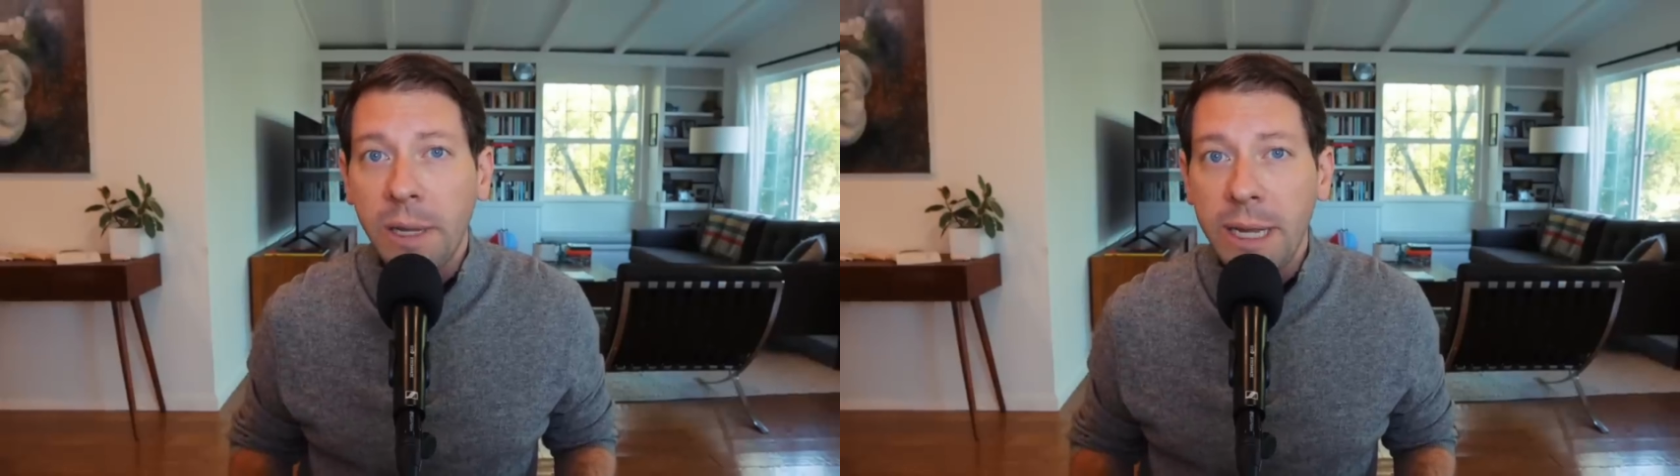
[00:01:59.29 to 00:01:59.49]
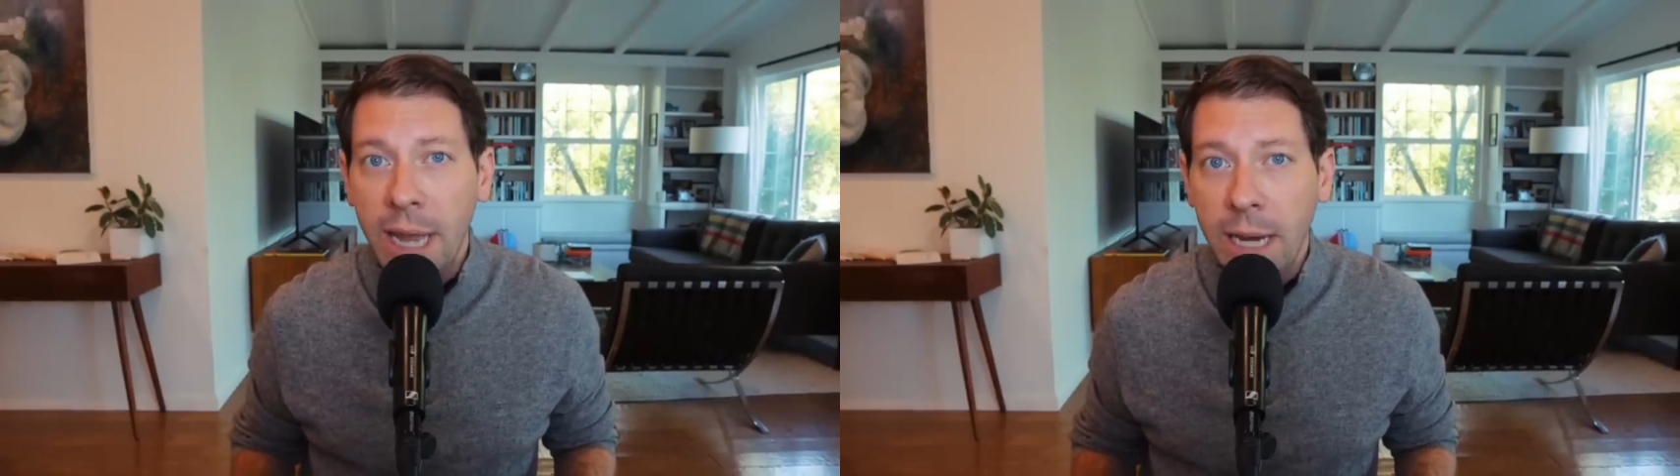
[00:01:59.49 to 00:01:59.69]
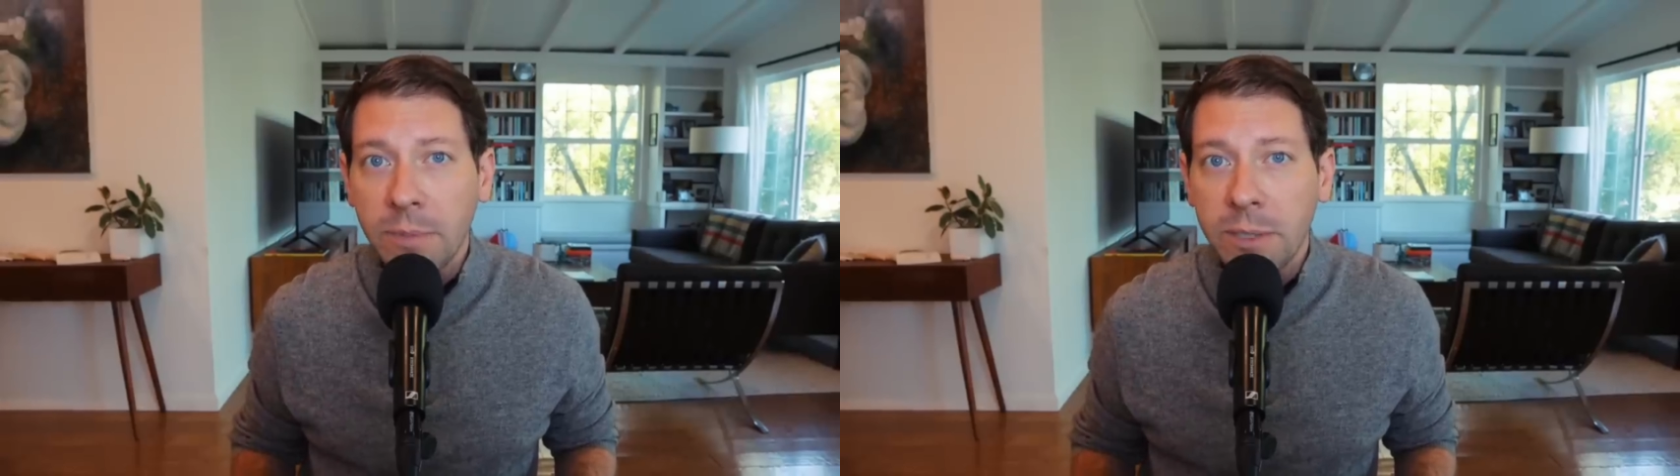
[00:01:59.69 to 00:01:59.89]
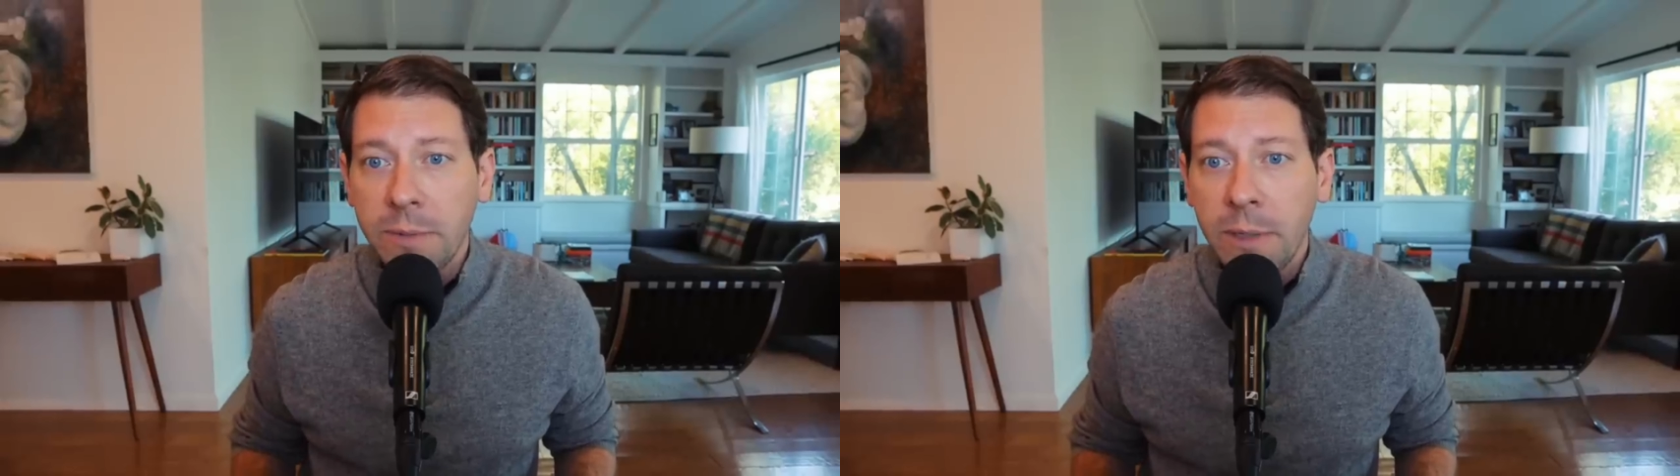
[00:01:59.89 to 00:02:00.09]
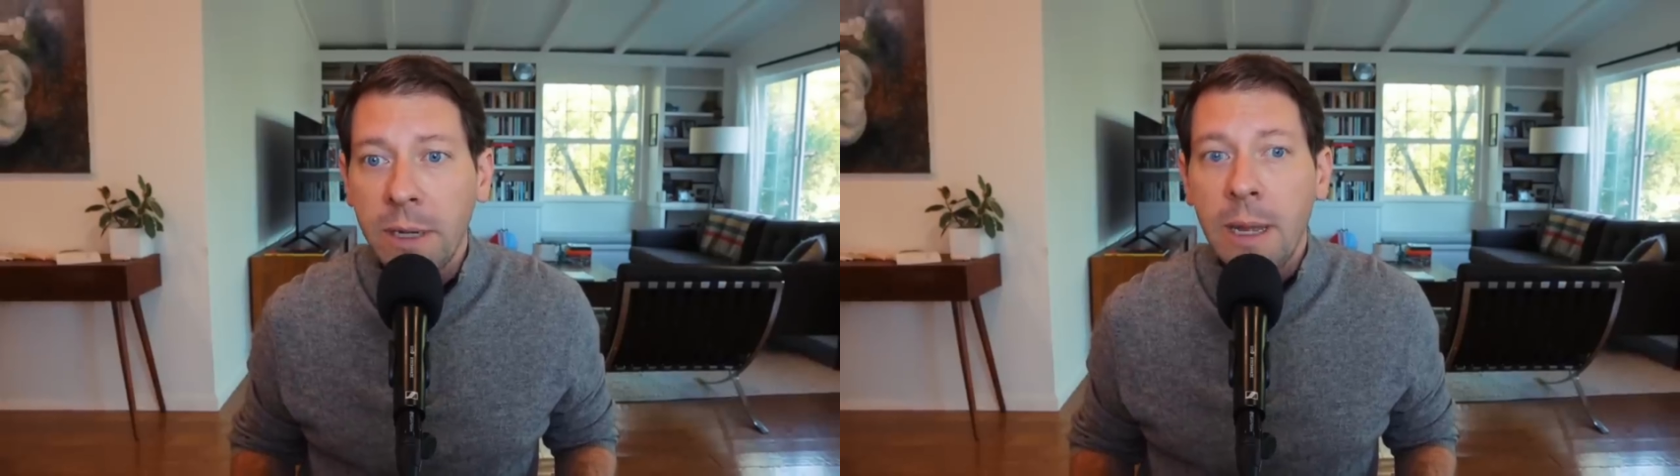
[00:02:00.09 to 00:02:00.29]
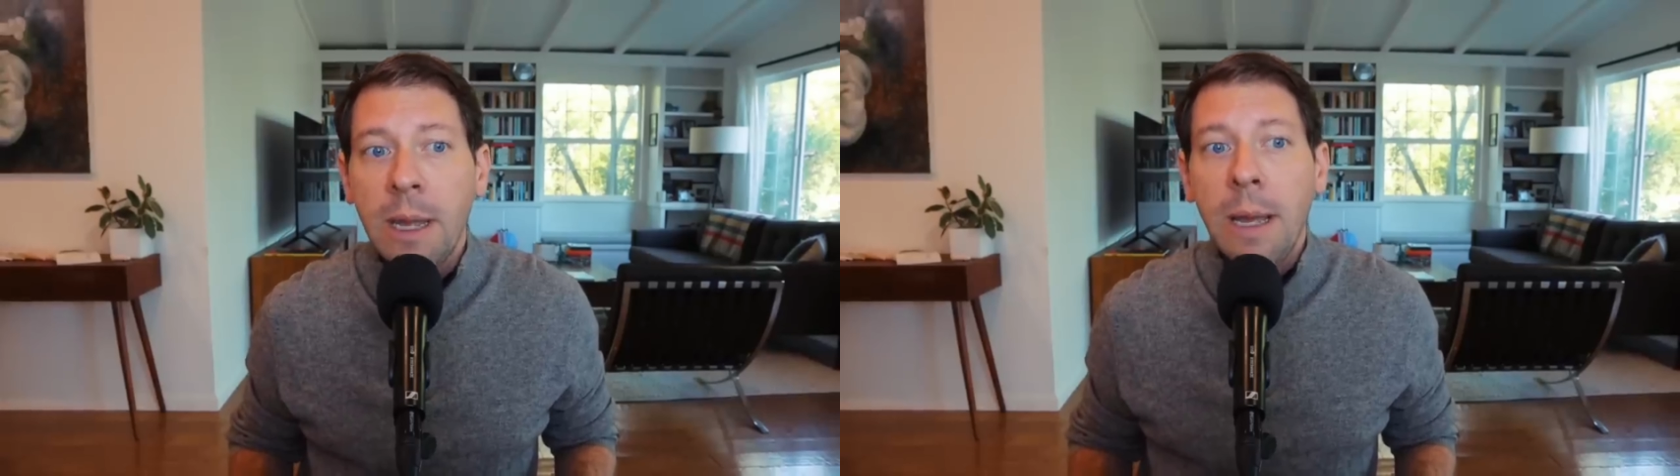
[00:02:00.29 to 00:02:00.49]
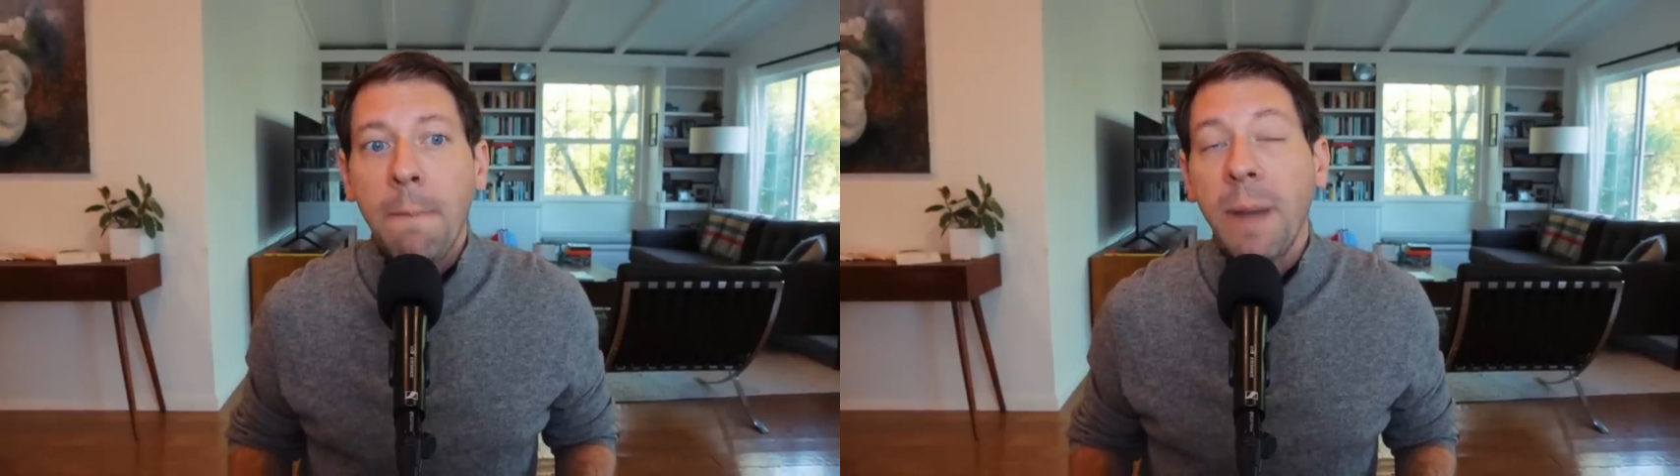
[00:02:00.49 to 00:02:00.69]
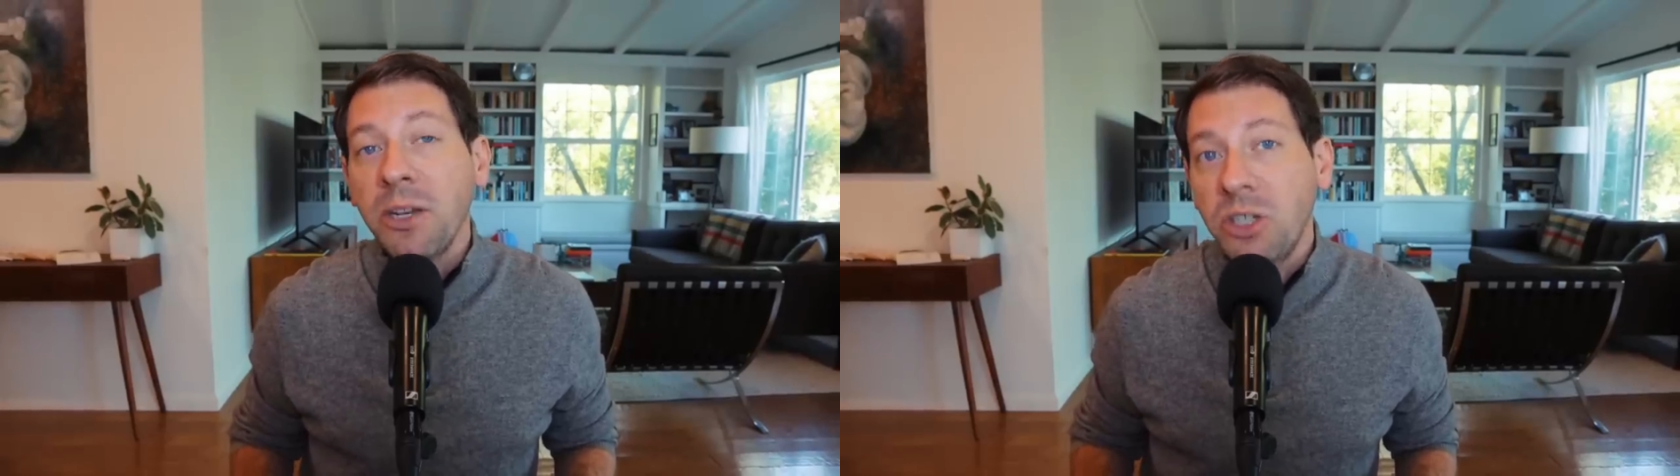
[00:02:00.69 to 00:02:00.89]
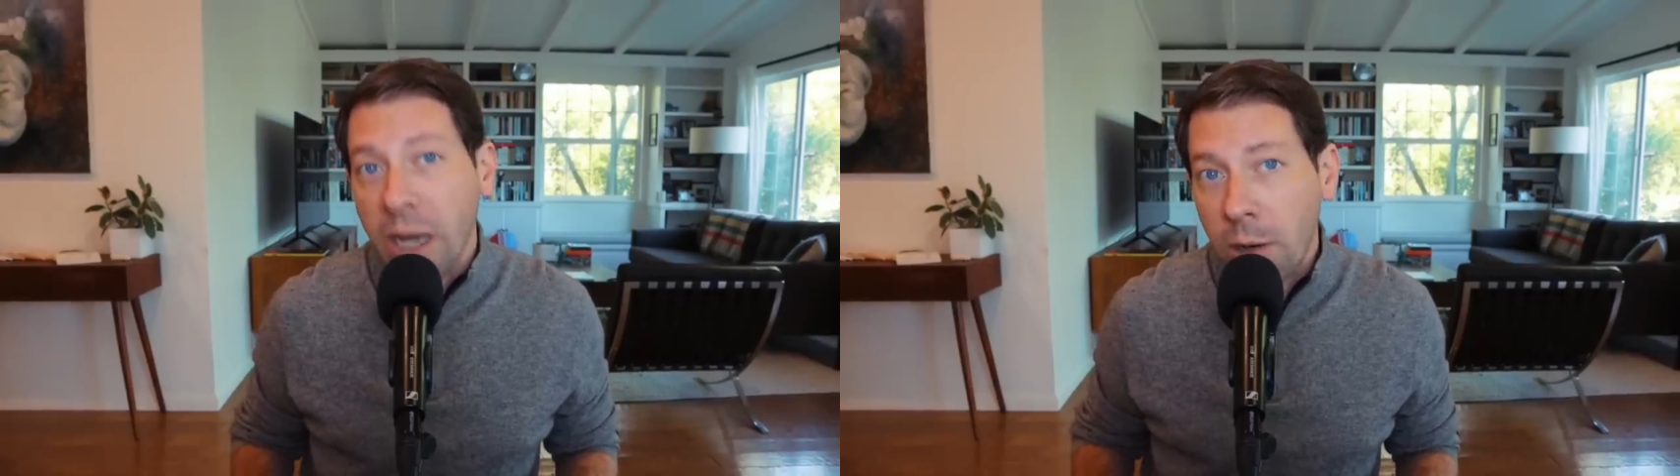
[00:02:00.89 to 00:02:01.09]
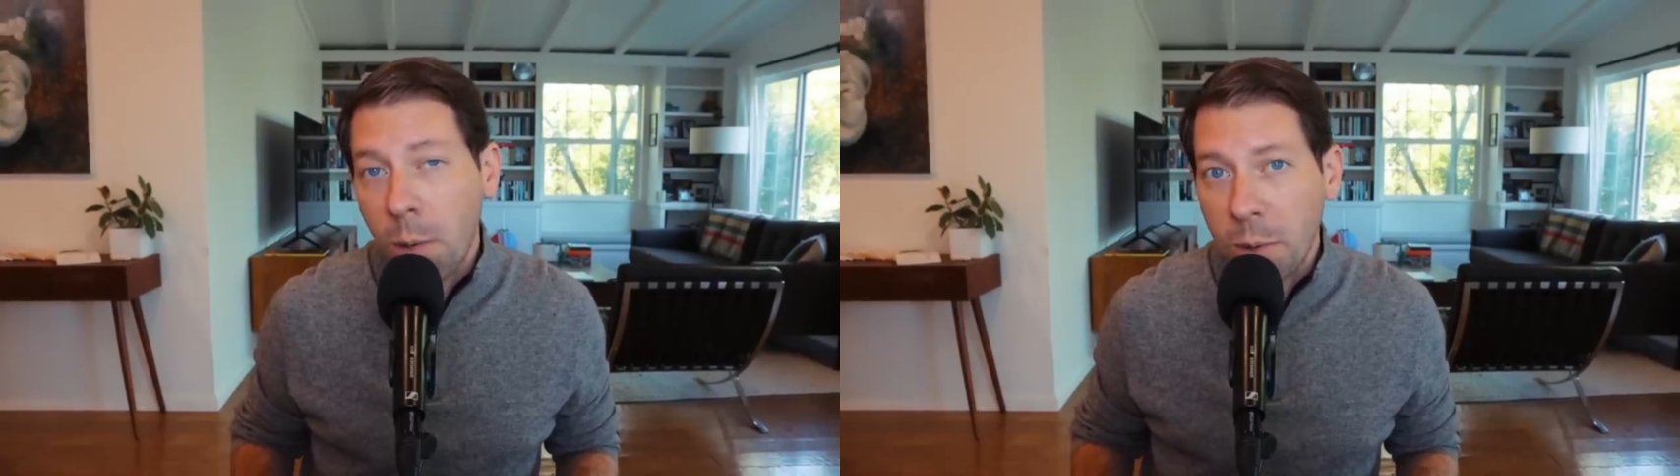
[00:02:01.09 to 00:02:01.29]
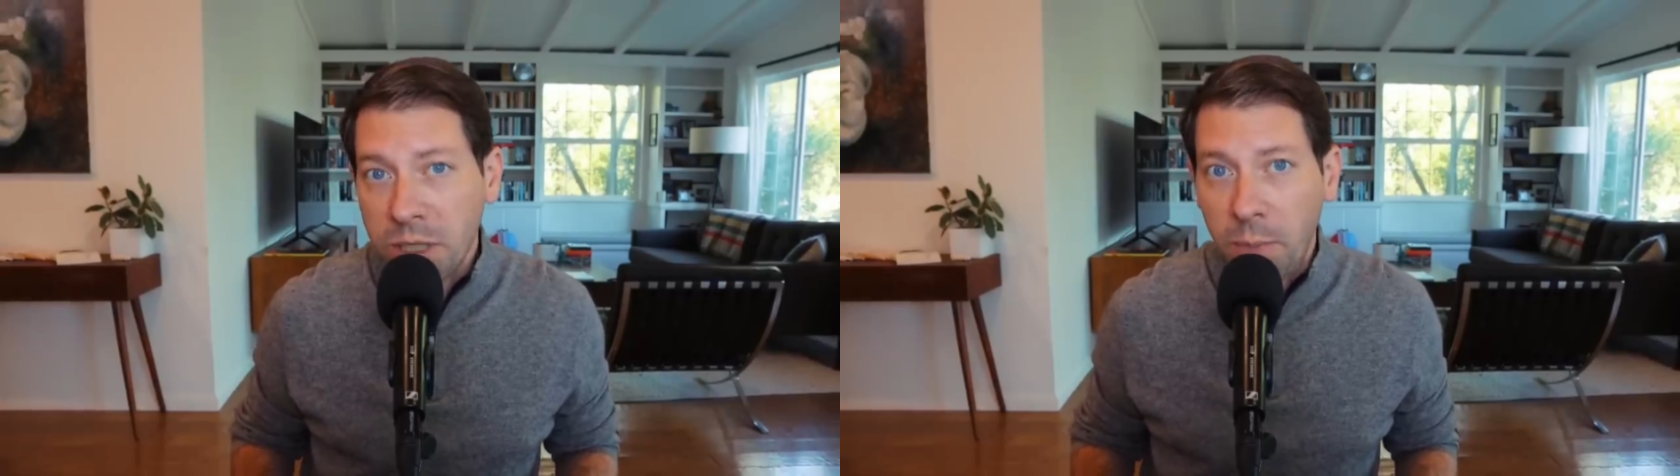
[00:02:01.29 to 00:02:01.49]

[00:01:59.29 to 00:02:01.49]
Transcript: to play games, my general